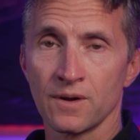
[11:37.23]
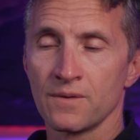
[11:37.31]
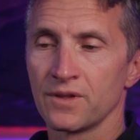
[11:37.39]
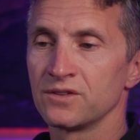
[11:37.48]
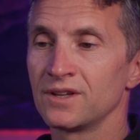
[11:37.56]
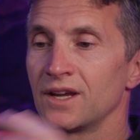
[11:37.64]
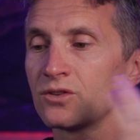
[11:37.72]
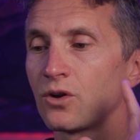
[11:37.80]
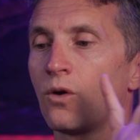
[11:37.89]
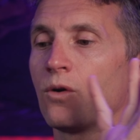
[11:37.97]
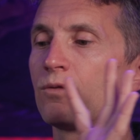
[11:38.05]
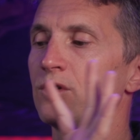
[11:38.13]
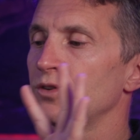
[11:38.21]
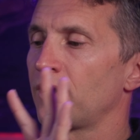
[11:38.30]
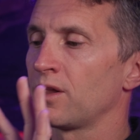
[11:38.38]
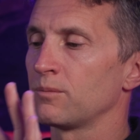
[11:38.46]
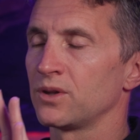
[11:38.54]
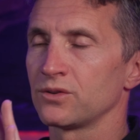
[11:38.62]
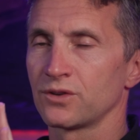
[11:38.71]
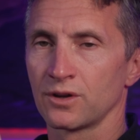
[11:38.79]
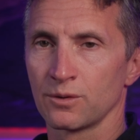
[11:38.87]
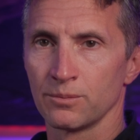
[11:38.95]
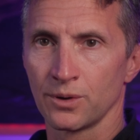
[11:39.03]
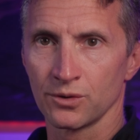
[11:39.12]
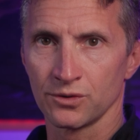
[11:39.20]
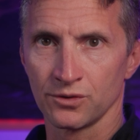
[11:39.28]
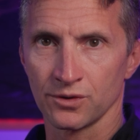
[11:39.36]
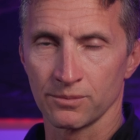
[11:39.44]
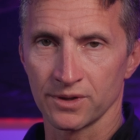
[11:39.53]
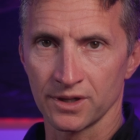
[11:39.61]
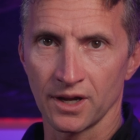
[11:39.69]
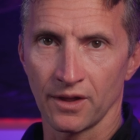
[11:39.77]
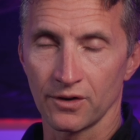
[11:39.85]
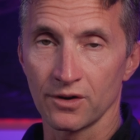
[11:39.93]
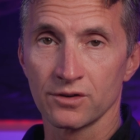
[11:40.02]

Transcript: that takes all these elements and composes them together